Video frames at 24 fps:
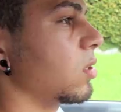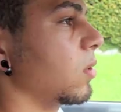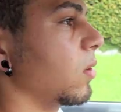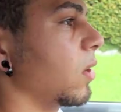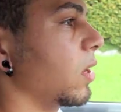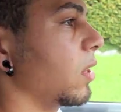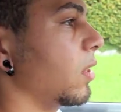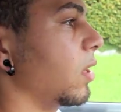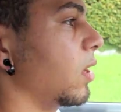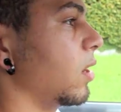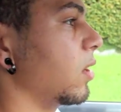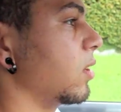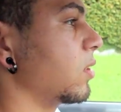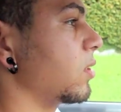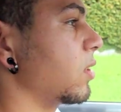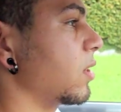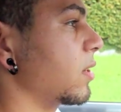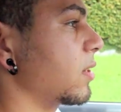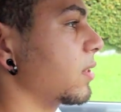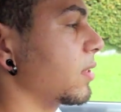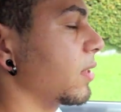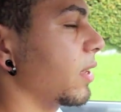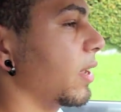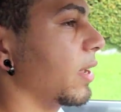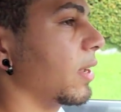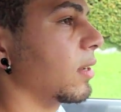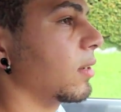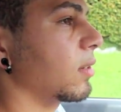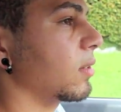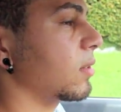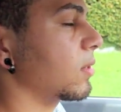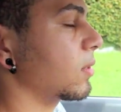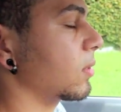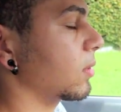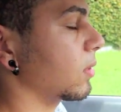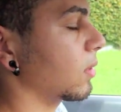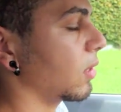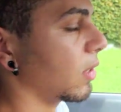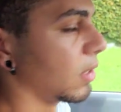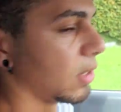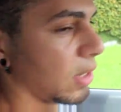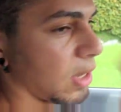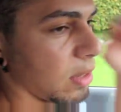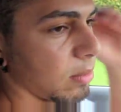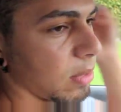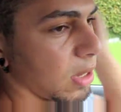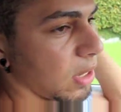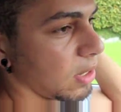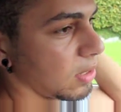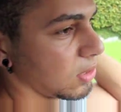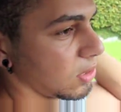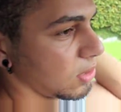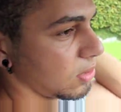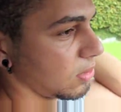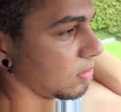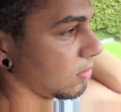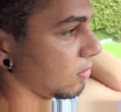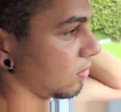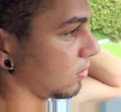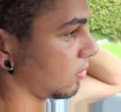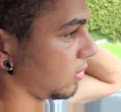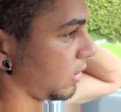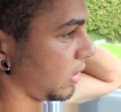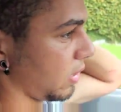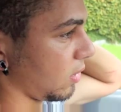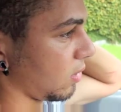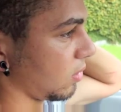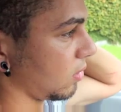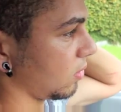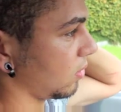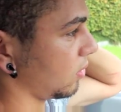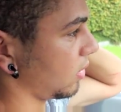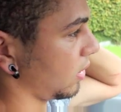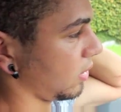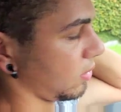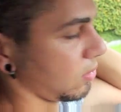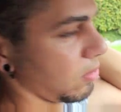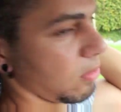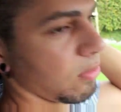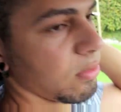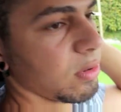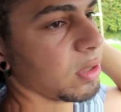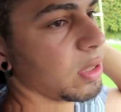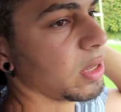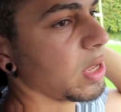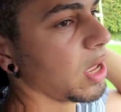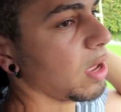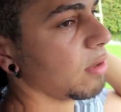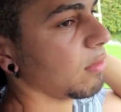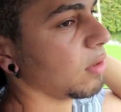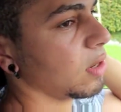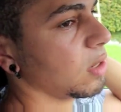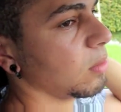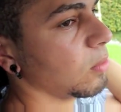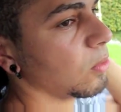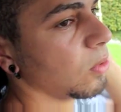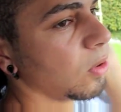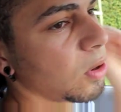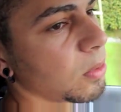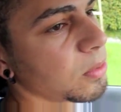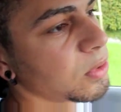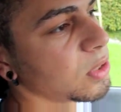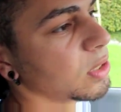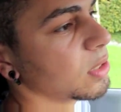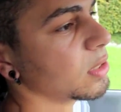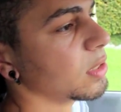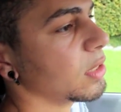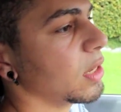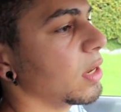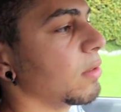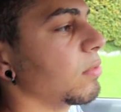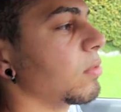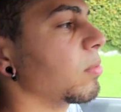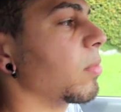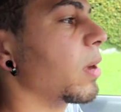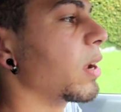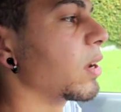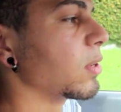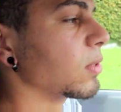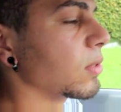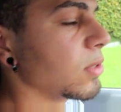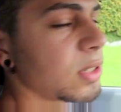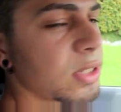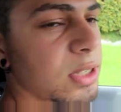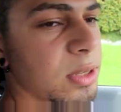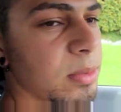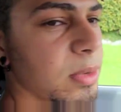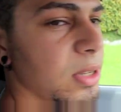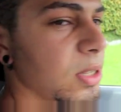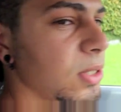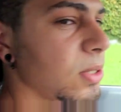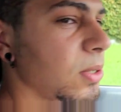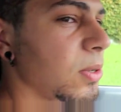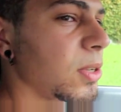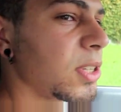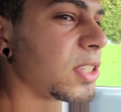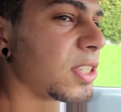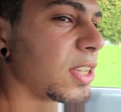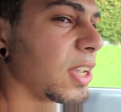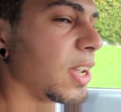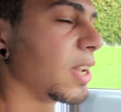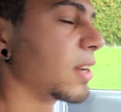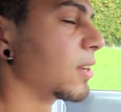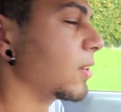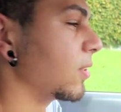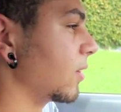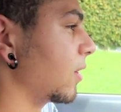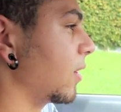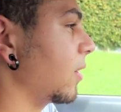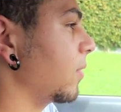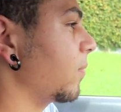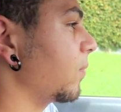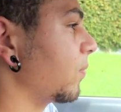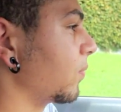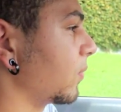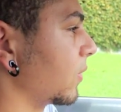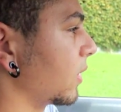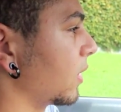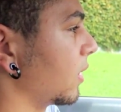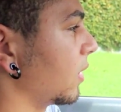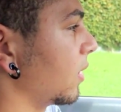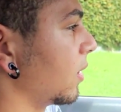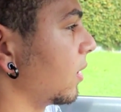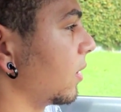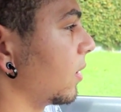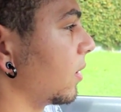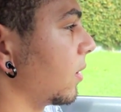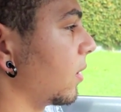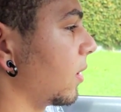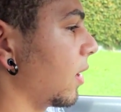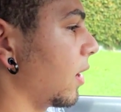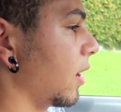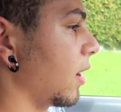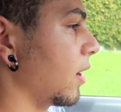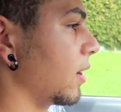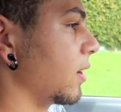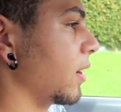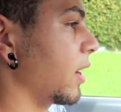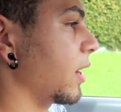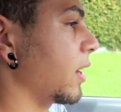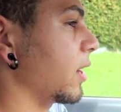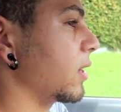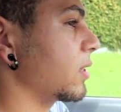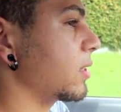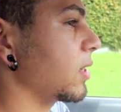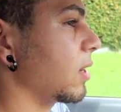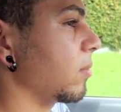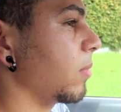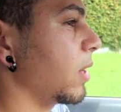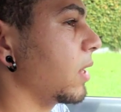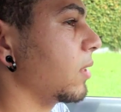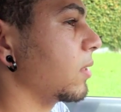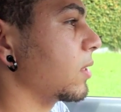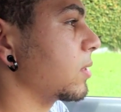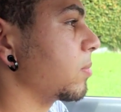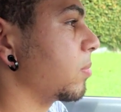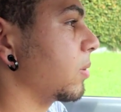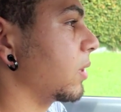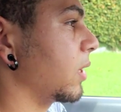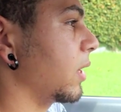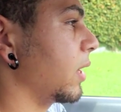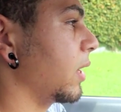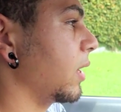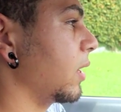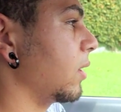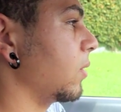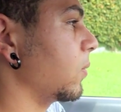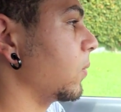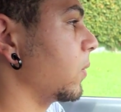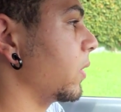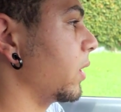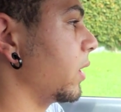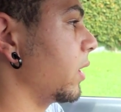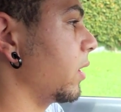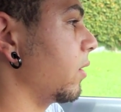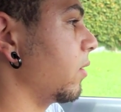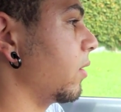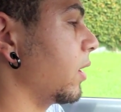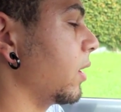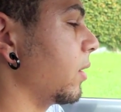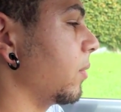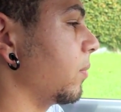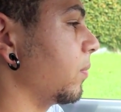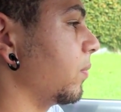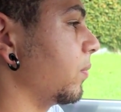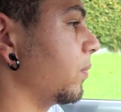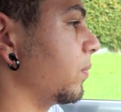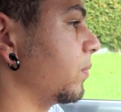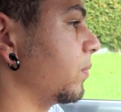to, and then I was just okay man, just I don't really have any more options left, might as well just commit suicide, And I guess I made this plan where I